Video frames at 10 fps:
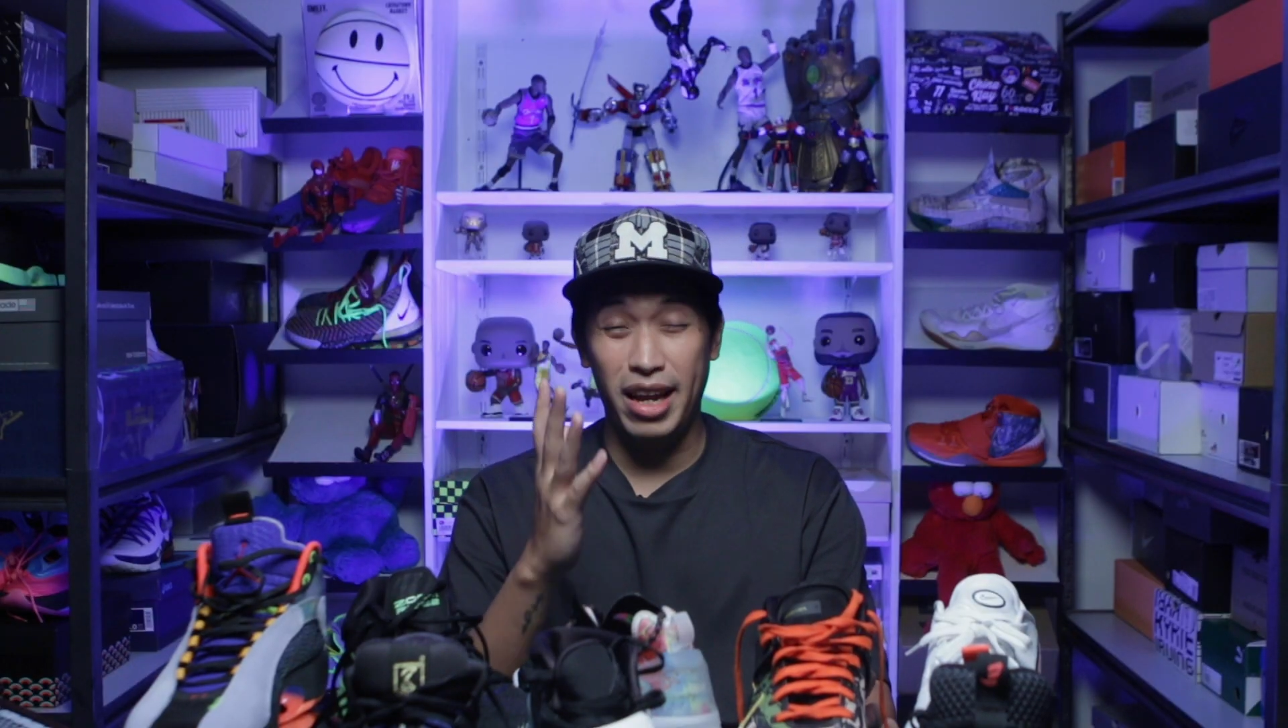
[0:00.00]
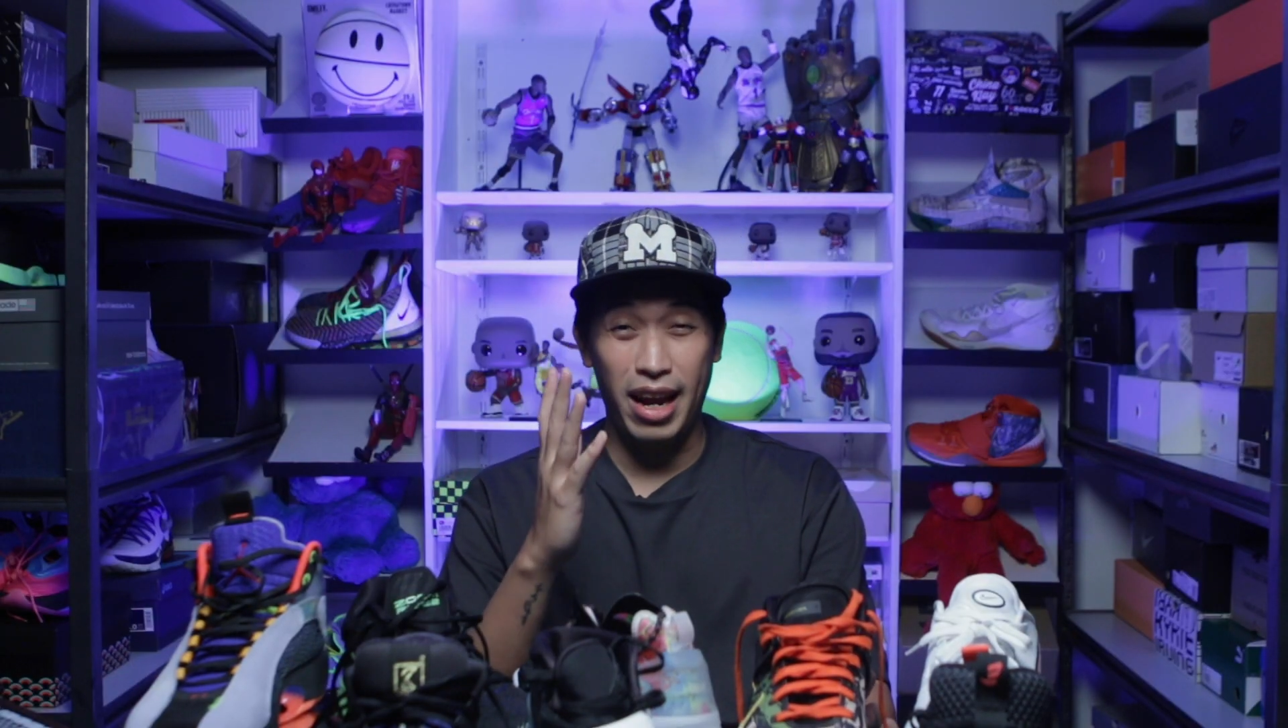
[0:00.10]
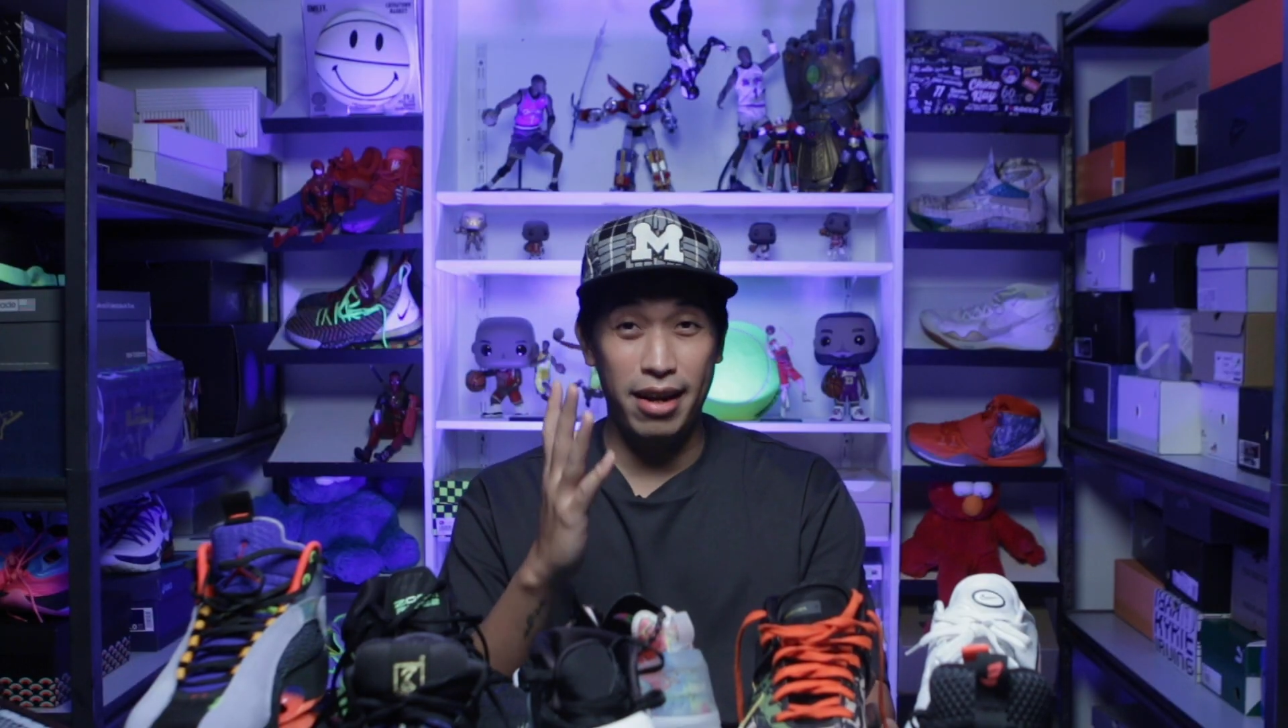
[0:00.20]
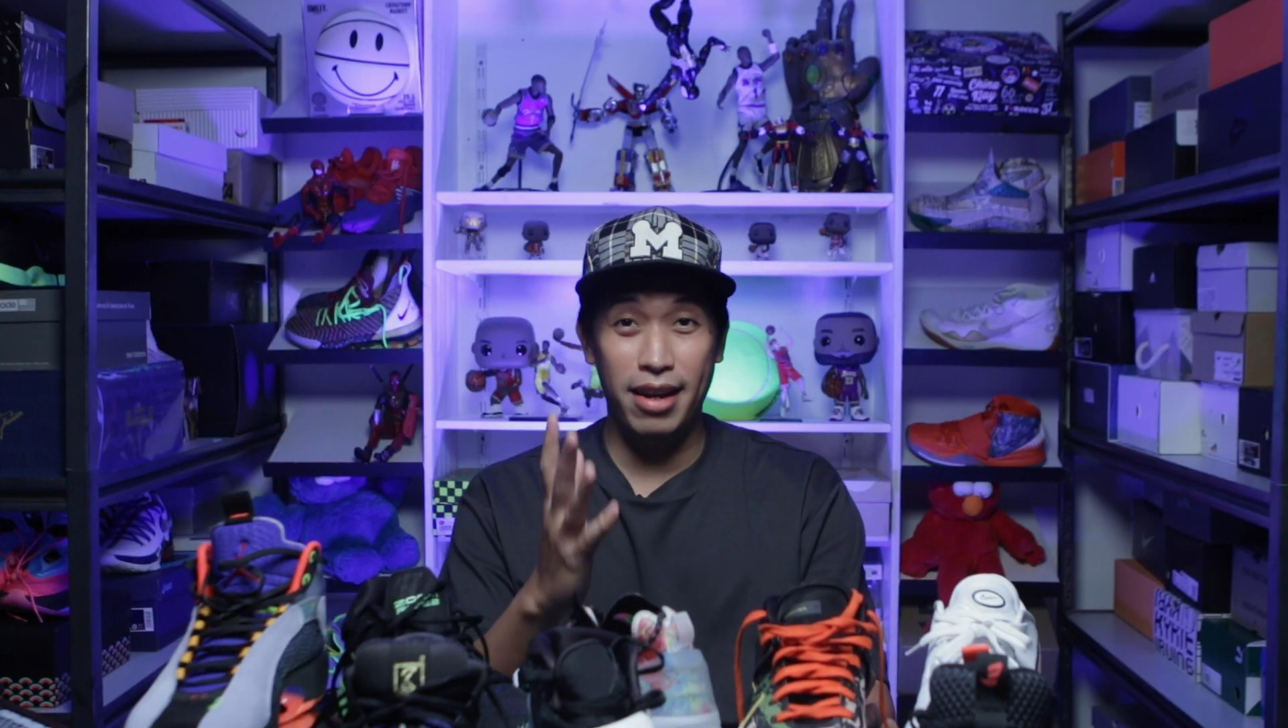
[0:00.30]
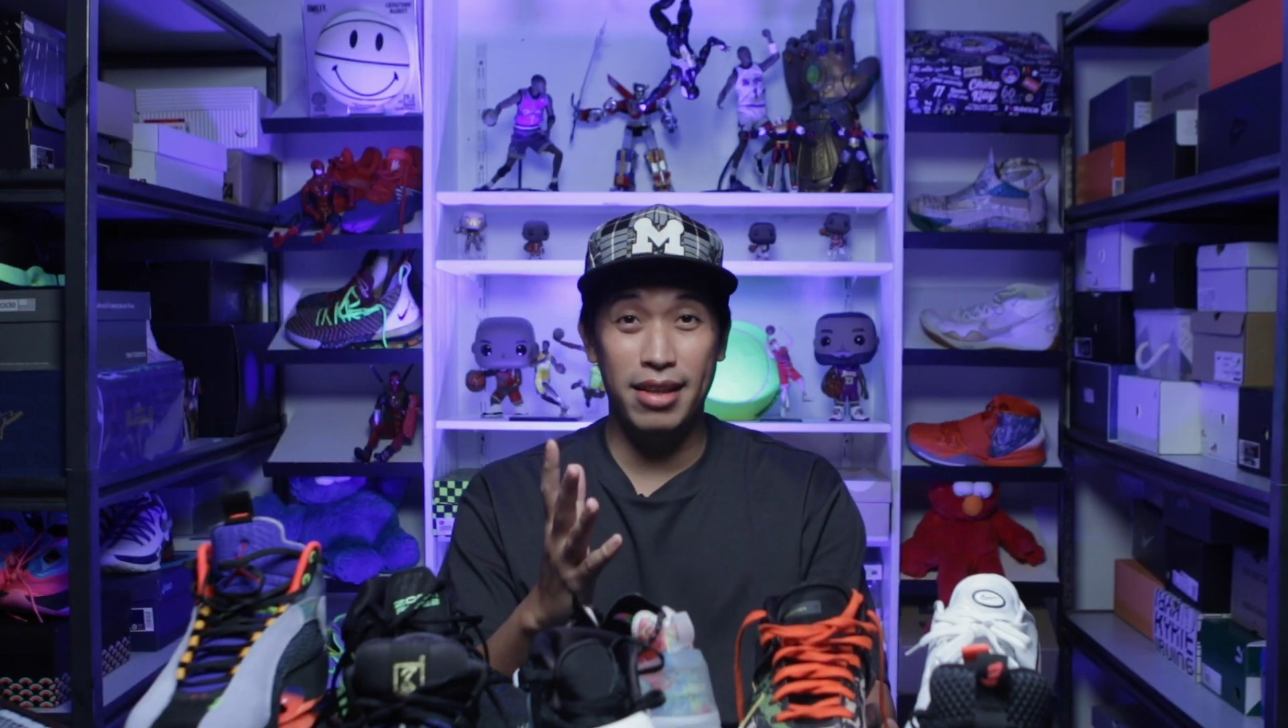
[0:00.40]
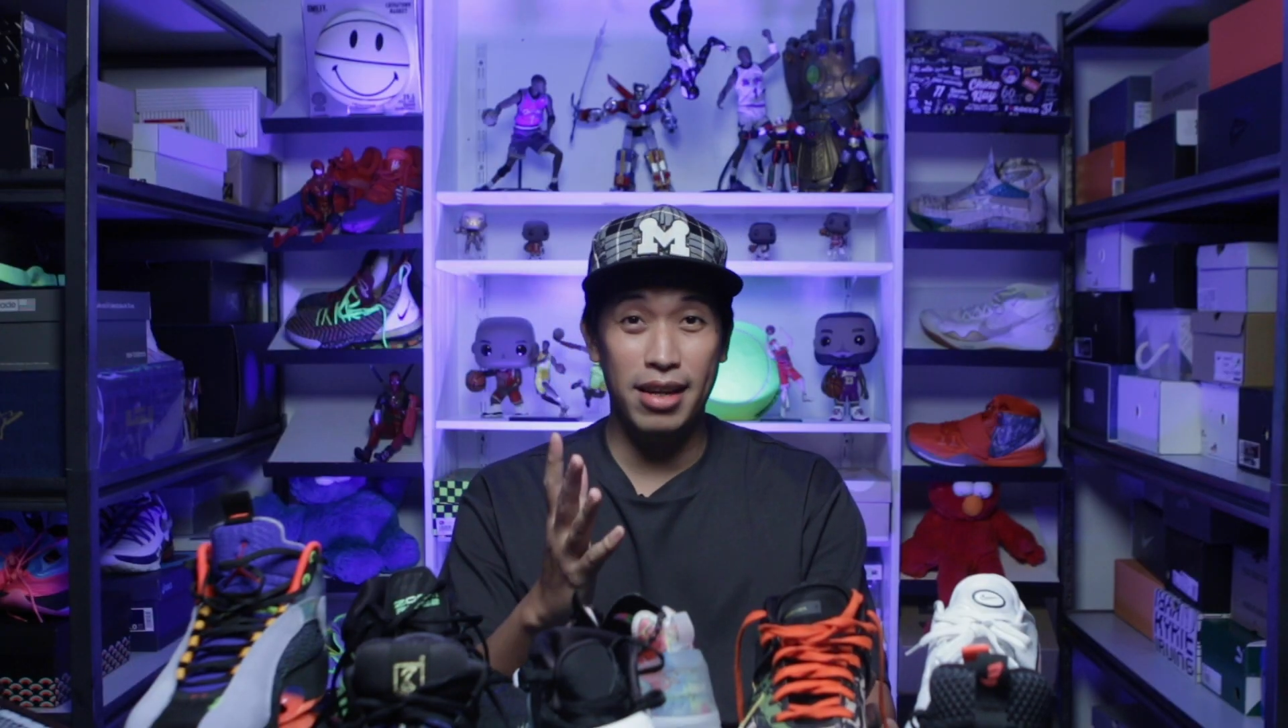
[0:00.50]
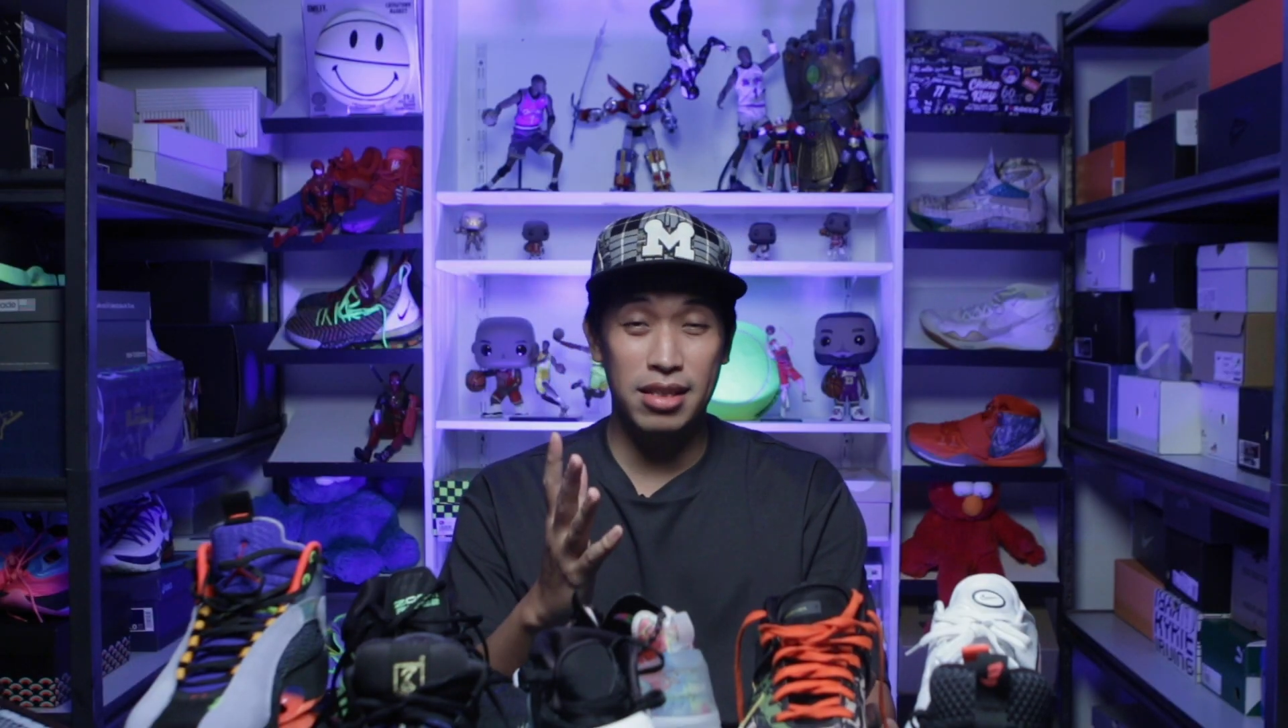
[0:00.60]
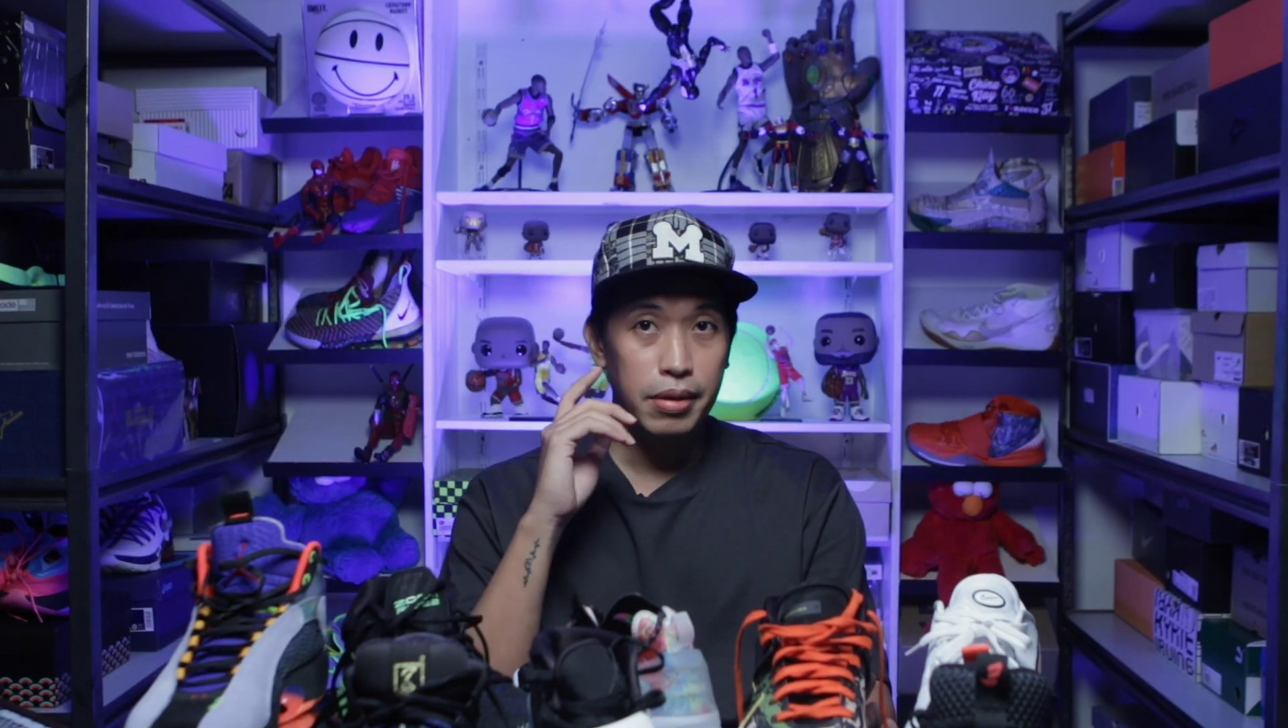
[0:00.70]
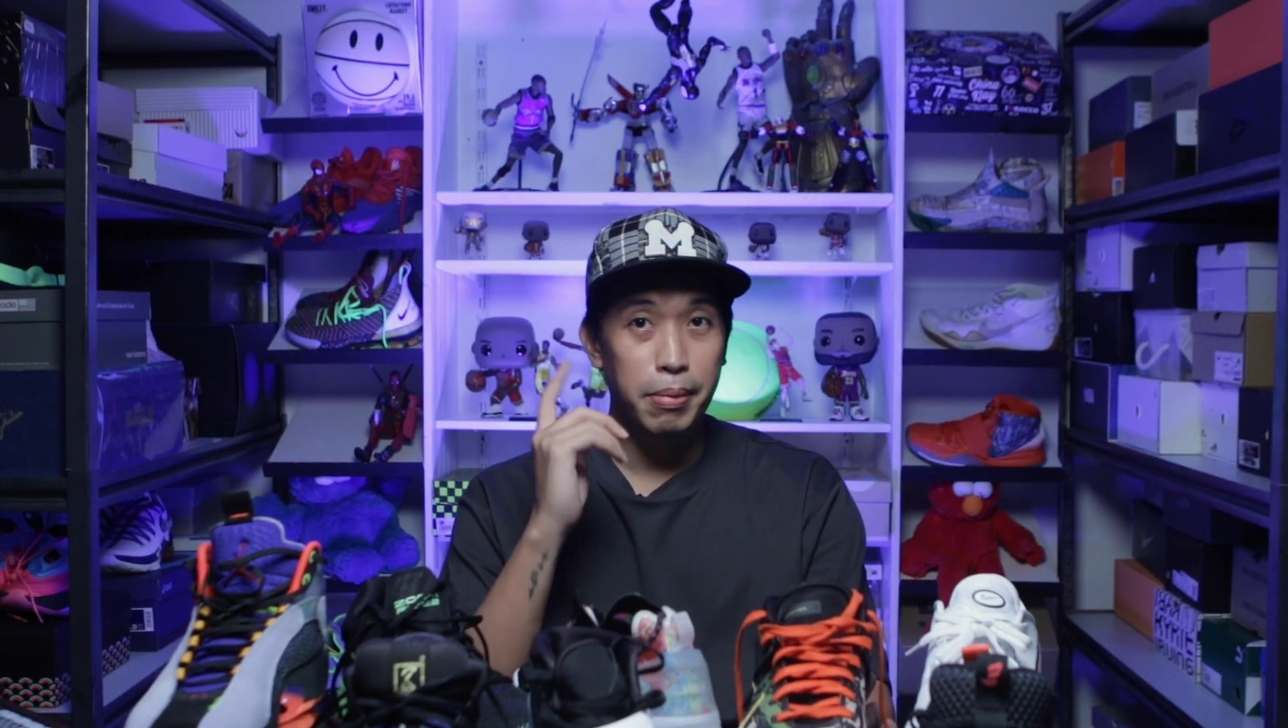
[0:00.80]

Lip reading: carrying this,